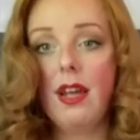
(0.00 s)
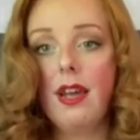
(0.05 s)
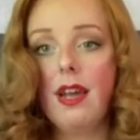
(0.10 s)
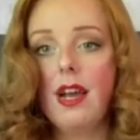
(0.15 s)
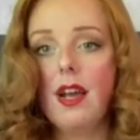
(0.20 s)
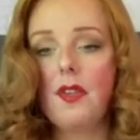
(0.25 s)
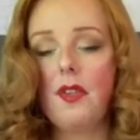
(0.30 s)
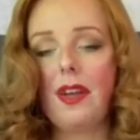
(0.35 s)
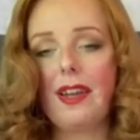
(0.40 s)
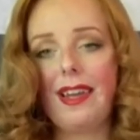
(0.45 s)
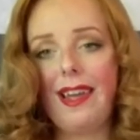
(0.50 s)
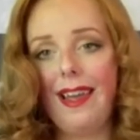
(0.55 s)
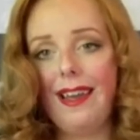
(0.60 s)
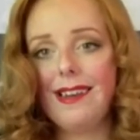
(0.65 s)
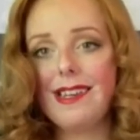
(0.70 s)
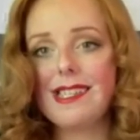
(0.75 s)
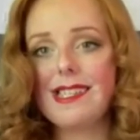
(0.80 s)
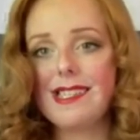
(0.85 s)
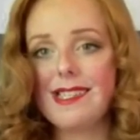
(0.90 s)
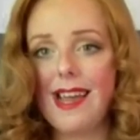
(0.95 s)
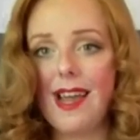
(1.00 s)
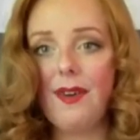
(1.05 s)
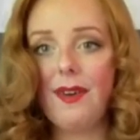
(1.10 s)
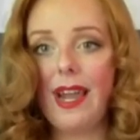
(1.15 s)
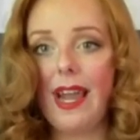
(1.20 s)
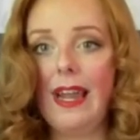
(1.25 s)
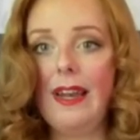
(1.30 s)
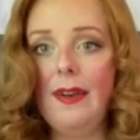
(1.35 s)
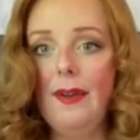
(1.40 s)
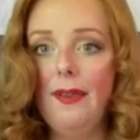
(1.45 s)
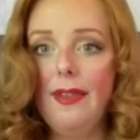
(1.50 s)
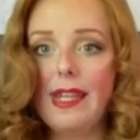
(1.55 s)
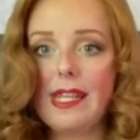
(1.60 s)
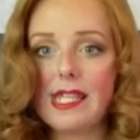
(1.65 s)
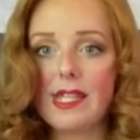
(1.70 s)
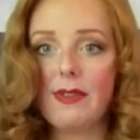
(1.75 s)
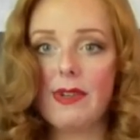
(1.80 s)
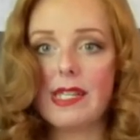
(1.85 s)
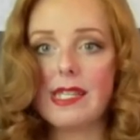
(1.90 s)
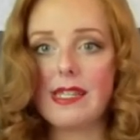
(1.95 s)
So I can't just say, okay, do these
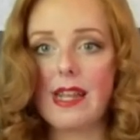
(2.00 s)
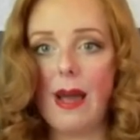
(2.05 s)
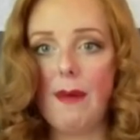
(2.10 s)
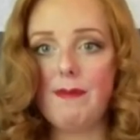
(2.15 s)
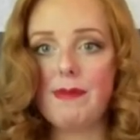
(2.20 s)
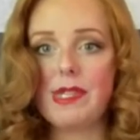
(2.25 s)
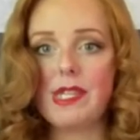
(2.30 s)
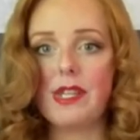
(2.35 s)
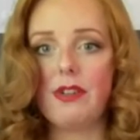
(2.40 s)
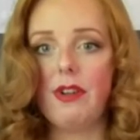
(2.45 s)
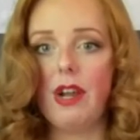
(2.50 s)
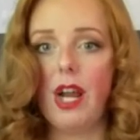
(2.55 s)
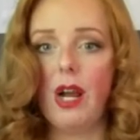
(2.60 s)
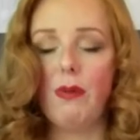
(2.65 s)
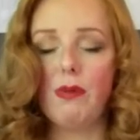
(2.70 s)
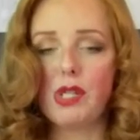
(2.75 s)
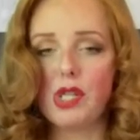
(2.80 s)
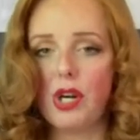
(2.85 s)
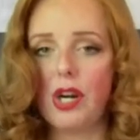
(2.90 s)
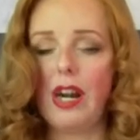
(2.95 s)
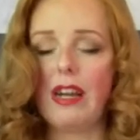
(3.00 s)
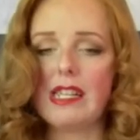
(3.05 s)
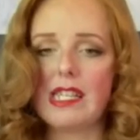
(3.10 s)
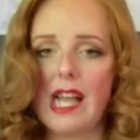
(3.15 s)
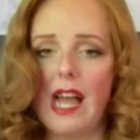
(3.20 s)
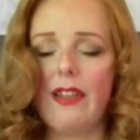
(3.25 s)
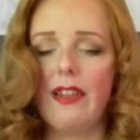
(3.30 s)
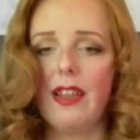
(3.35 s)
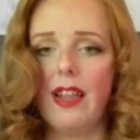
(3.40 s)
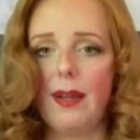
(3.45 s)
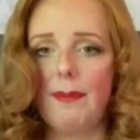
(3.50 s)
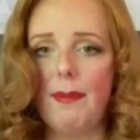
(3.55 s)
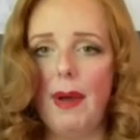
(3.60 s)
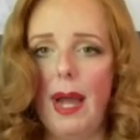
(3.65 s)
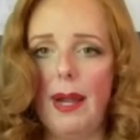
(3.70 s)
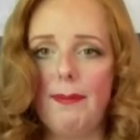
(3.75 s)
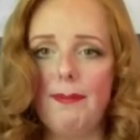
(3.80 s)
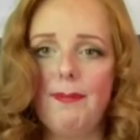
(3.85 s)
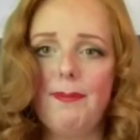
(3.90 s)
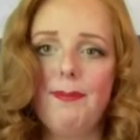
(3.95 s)
three steps and your hair will turn out exactly like
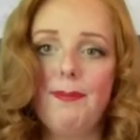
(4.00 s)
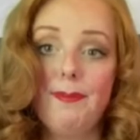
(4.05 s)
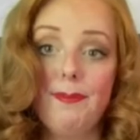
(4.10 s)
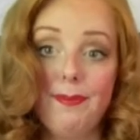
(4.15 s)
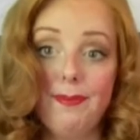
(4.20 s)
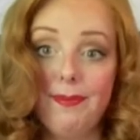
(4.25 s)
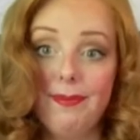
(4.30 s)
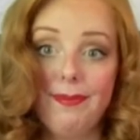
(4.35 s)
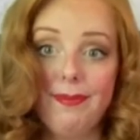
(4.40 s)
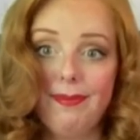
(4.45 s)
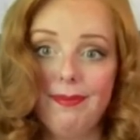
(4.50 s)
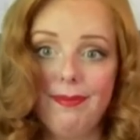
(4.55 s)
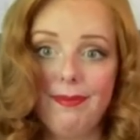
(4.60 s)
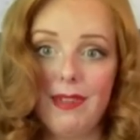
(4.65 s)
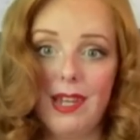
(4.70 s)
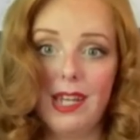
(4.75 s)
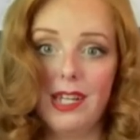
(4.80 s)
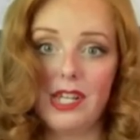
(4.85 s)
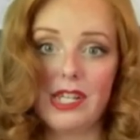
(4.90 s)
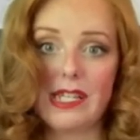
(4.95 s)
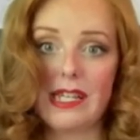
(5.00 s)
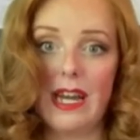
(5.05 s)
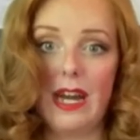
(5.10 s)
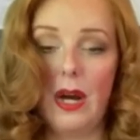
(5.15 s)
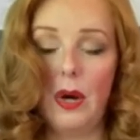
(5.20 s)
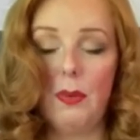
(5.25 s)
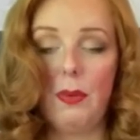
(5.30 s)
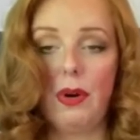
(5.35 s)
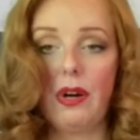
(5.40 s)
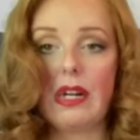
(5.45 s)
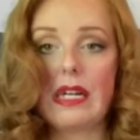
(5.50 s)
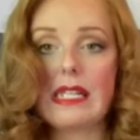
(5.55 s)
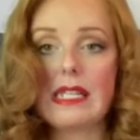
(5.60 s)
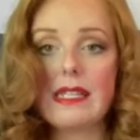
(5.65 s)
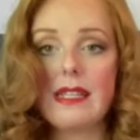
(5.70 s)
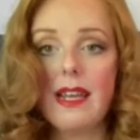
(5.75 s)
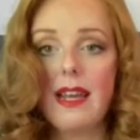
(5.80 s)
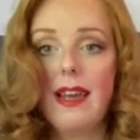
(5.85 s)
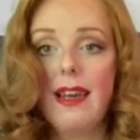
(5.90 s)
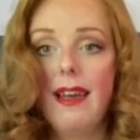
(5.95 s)
mine. It's just not how it works.
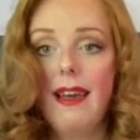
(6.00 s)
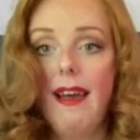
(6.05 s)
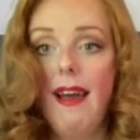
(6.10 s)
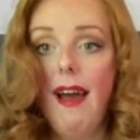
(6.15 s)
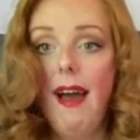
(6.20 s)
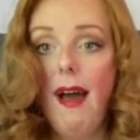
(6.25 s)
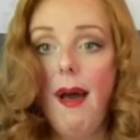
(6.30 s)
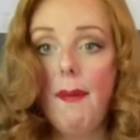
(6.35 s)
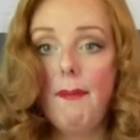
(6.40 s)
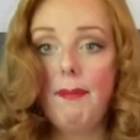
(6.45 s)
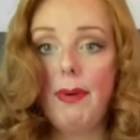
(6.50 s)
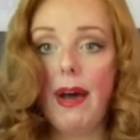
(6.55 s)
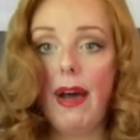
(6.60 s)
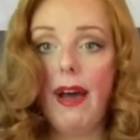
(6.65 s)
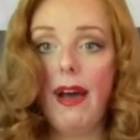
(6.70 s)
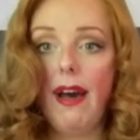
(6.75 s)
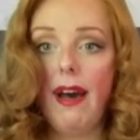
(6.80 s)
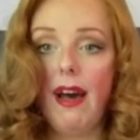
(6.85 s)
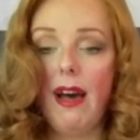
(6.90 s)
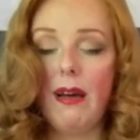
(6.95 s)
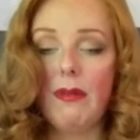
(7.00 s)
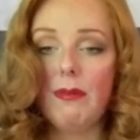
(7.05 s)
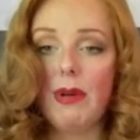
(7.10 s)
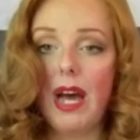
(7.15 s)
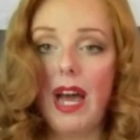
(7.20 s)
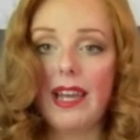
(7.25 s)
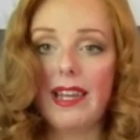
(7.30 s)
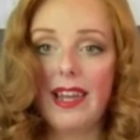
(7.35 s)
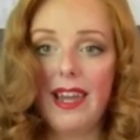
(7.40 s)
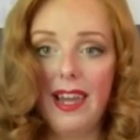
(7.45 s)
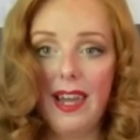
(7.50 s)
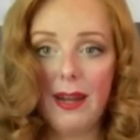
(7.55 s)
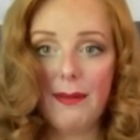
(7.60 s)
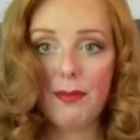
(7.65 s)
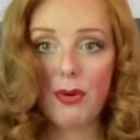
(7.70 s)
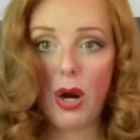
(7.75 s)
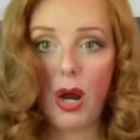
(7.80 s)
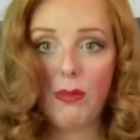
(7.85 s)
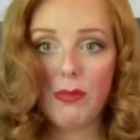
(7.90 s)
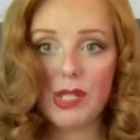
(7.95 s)
But um, I can
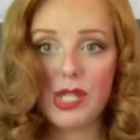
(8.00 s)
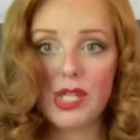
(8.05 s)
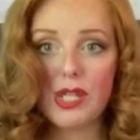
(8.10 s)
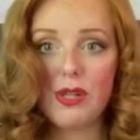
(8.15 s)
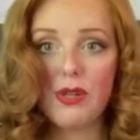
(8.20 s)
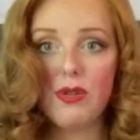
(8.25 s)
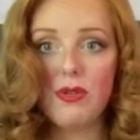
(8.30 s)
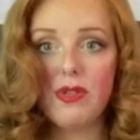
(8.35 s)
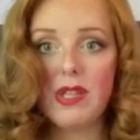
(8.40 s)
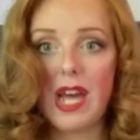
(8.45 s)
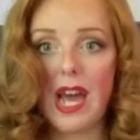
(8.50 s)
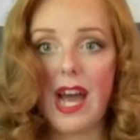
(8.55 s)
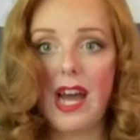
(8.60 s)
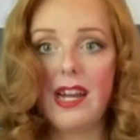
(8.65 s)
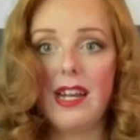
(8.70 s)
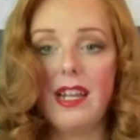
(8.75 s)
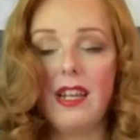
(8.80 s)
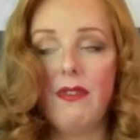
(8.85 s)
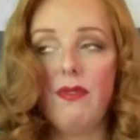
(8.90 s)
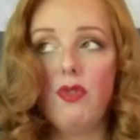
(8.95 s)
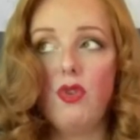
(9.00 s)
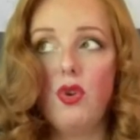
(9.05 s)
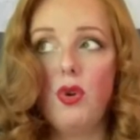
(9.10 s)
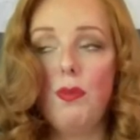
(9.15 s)
promise you that if you